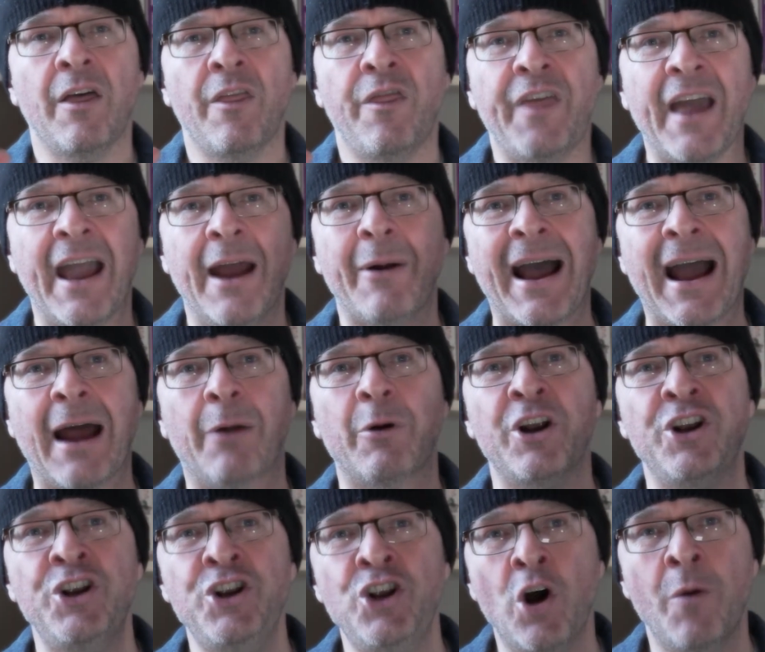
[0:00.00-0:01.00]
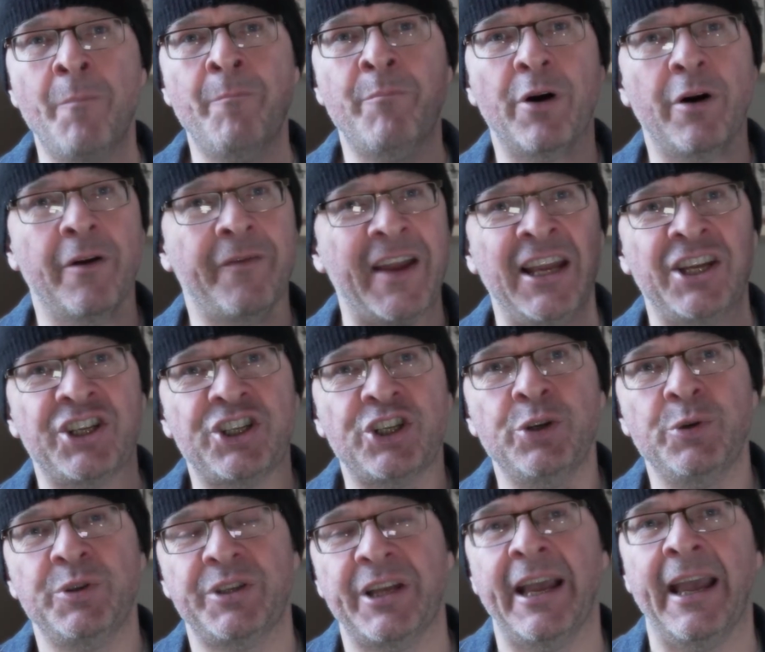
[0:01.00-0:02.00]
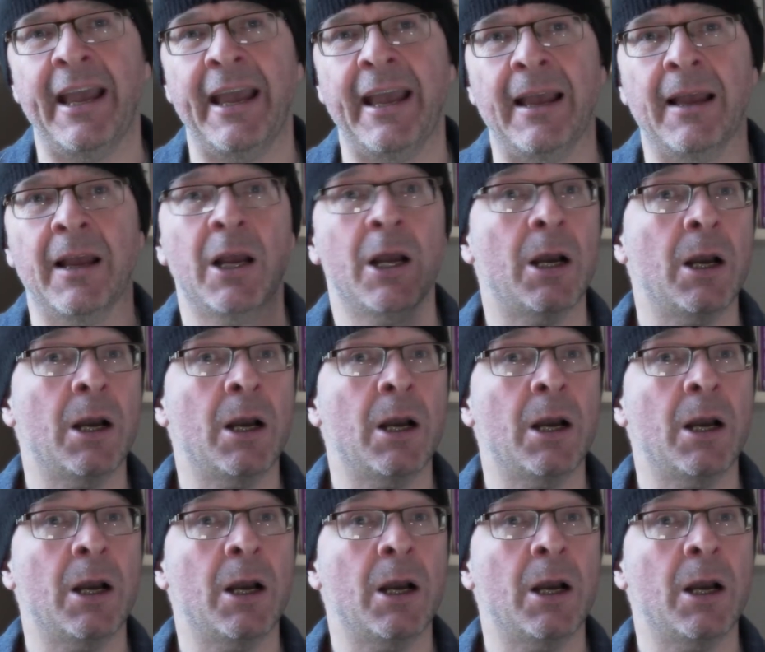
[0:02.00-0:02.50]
There are a number of issues here.